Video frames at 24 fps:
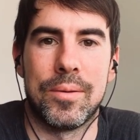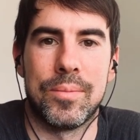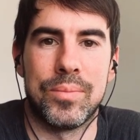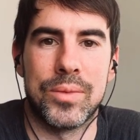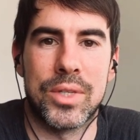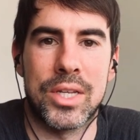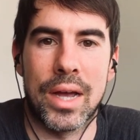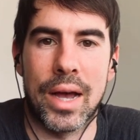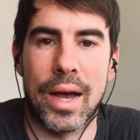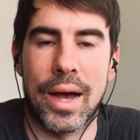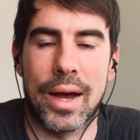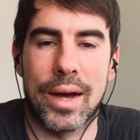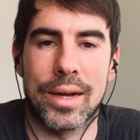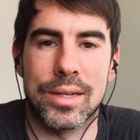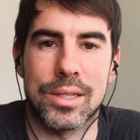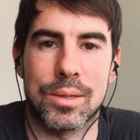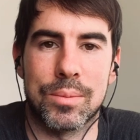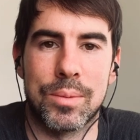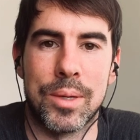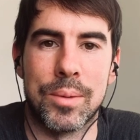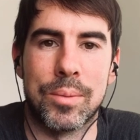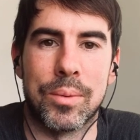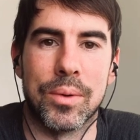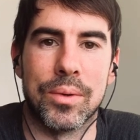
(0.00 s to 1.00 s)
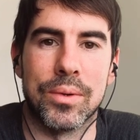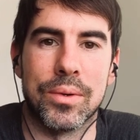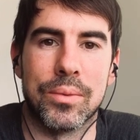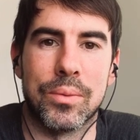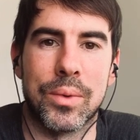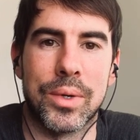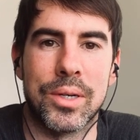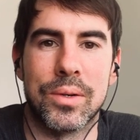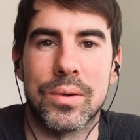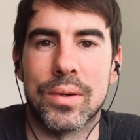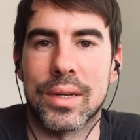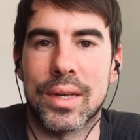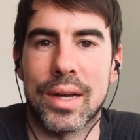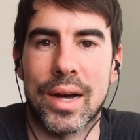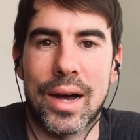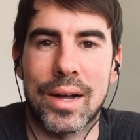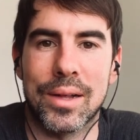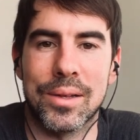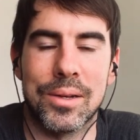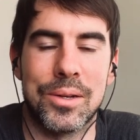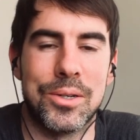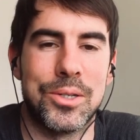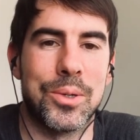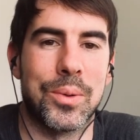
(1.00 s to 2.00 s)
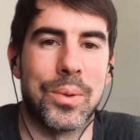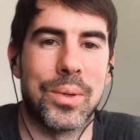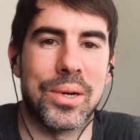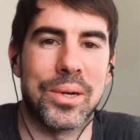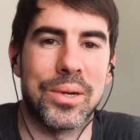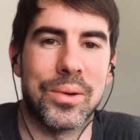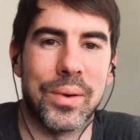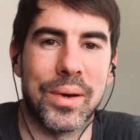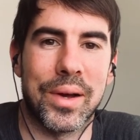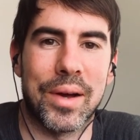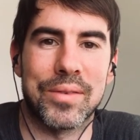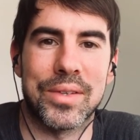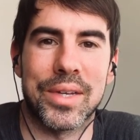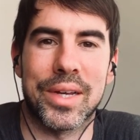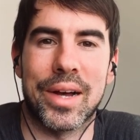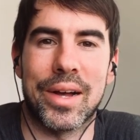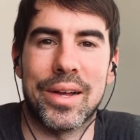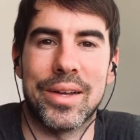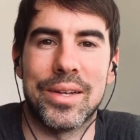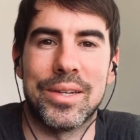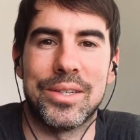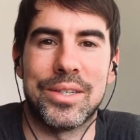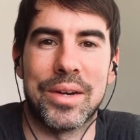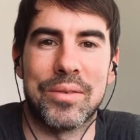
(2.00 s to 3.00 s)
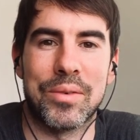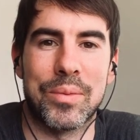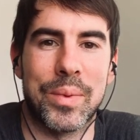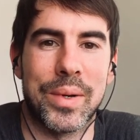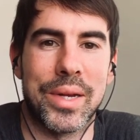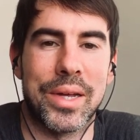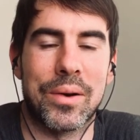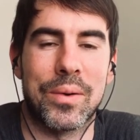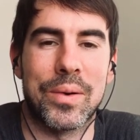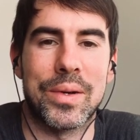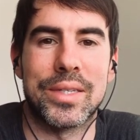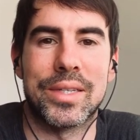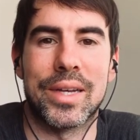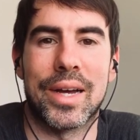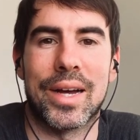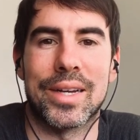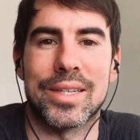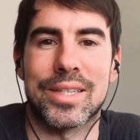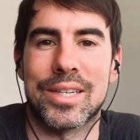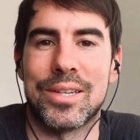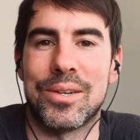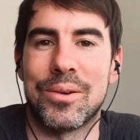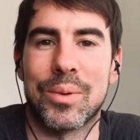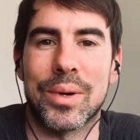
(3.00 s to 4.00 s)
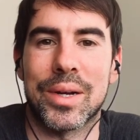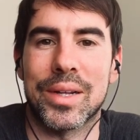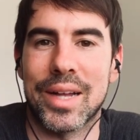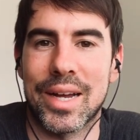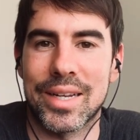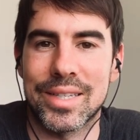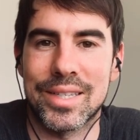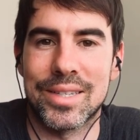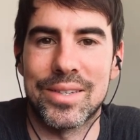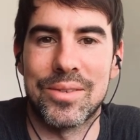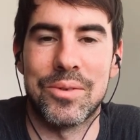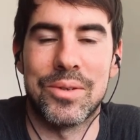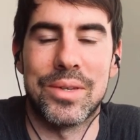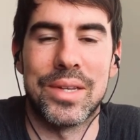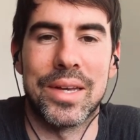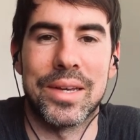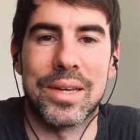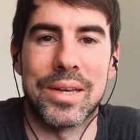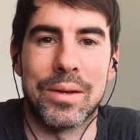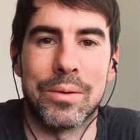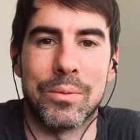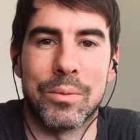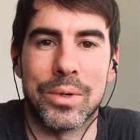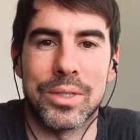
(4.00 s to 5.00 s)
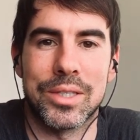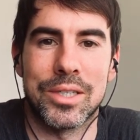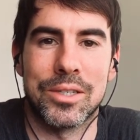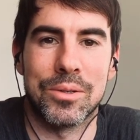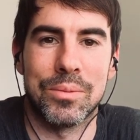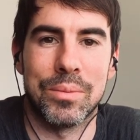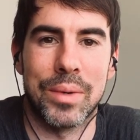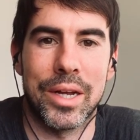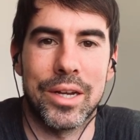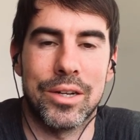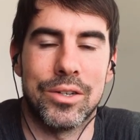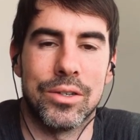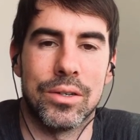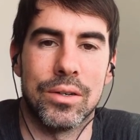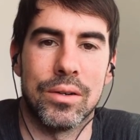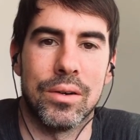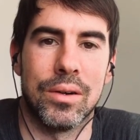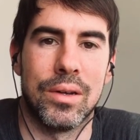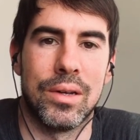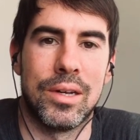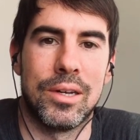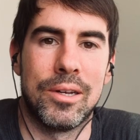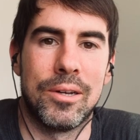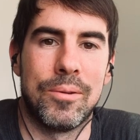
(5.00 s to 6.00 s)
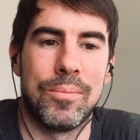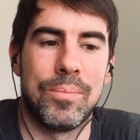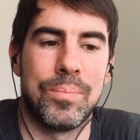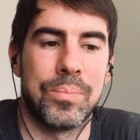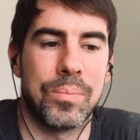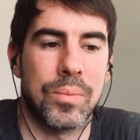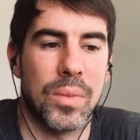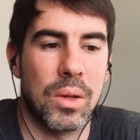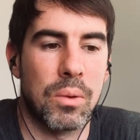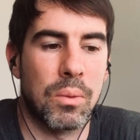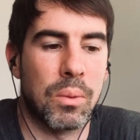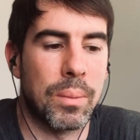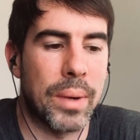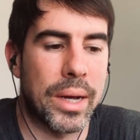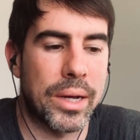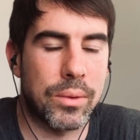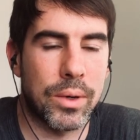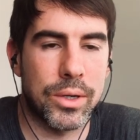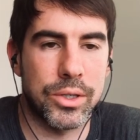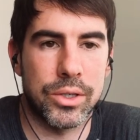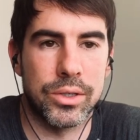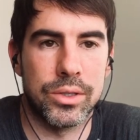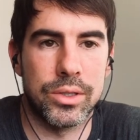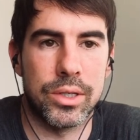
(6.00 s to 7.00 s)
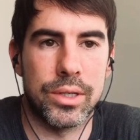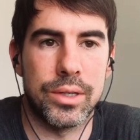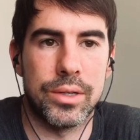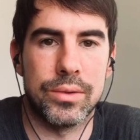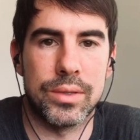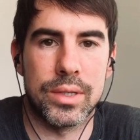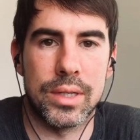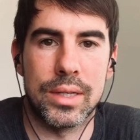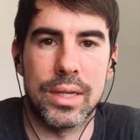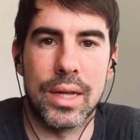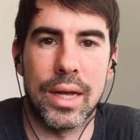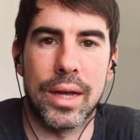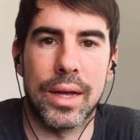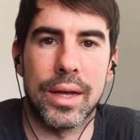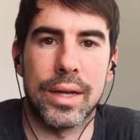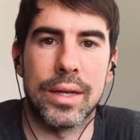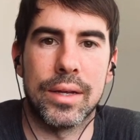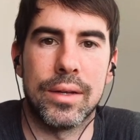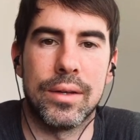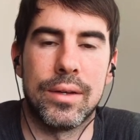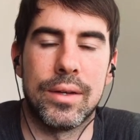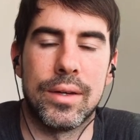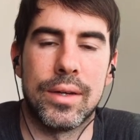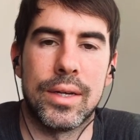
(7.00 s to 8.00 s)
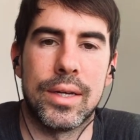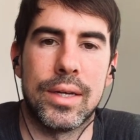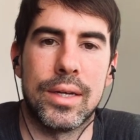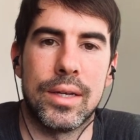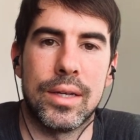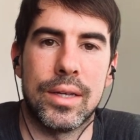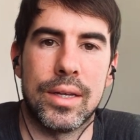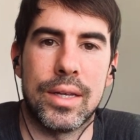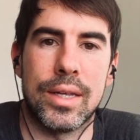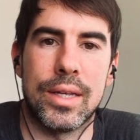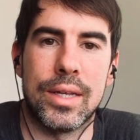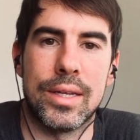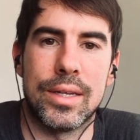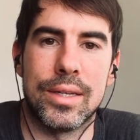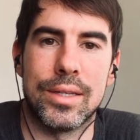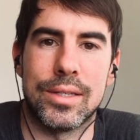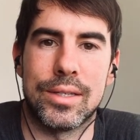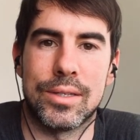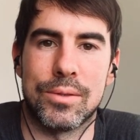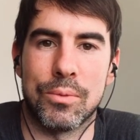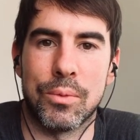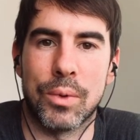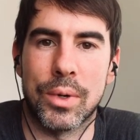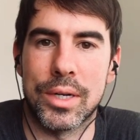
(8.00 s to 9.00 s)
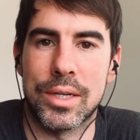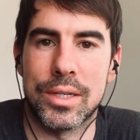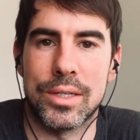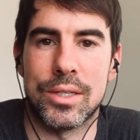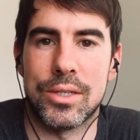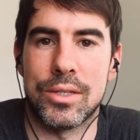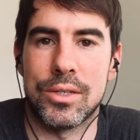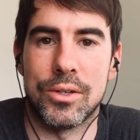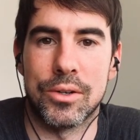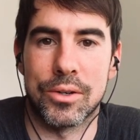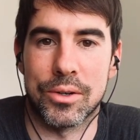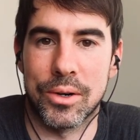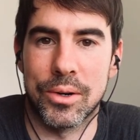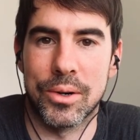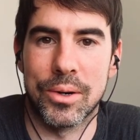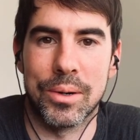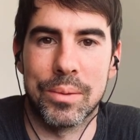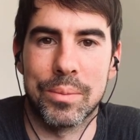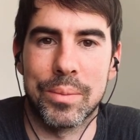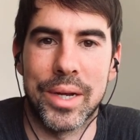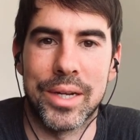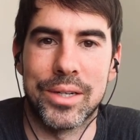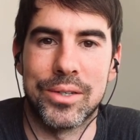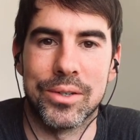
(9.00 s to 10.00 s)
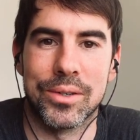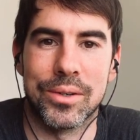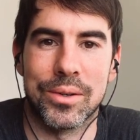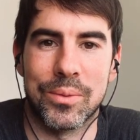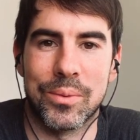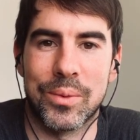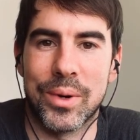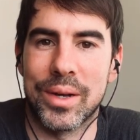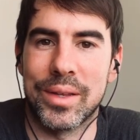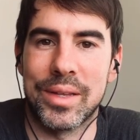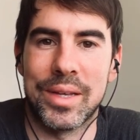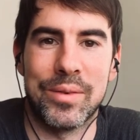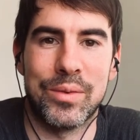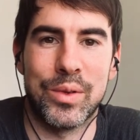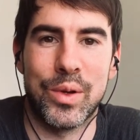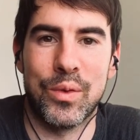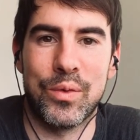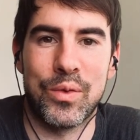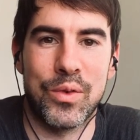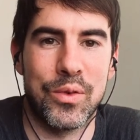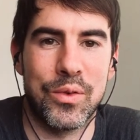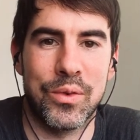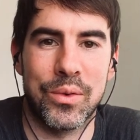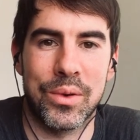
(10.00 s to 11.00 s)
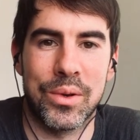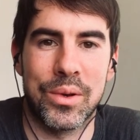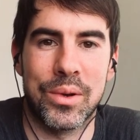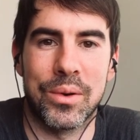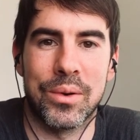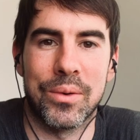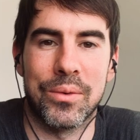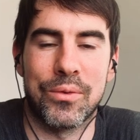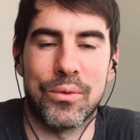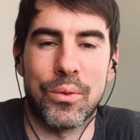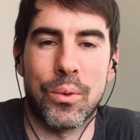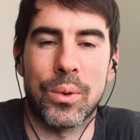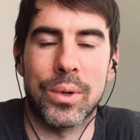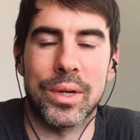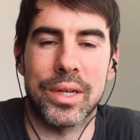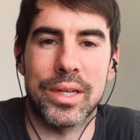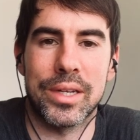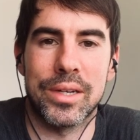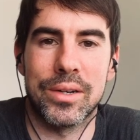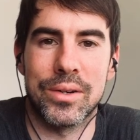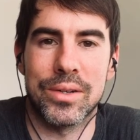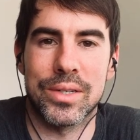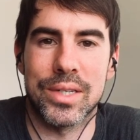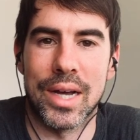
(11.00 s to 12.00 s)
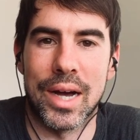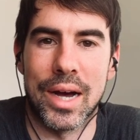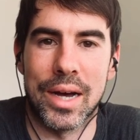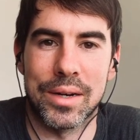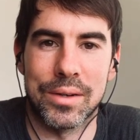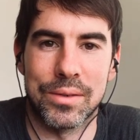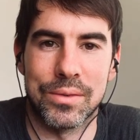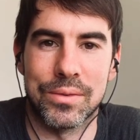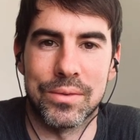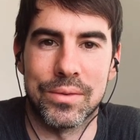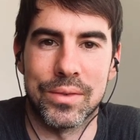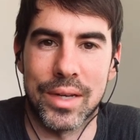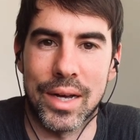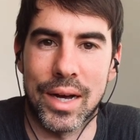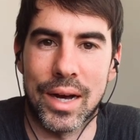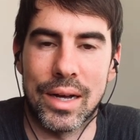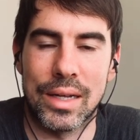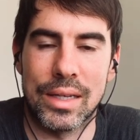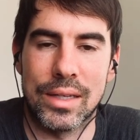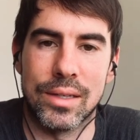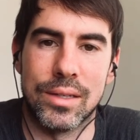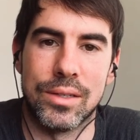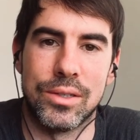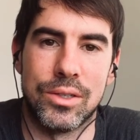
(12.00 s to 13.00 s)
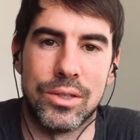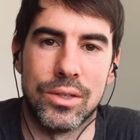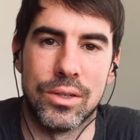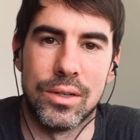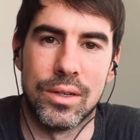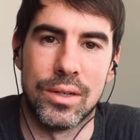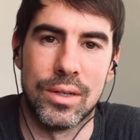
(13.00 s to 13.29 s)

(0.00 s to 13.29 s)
to ask people when you're in college or when you're going off to college. Everybody always asks, you know, what classes are you taking? What's your major? Well, my question to you today is what is your current major? What even if you you're 40 years out of college,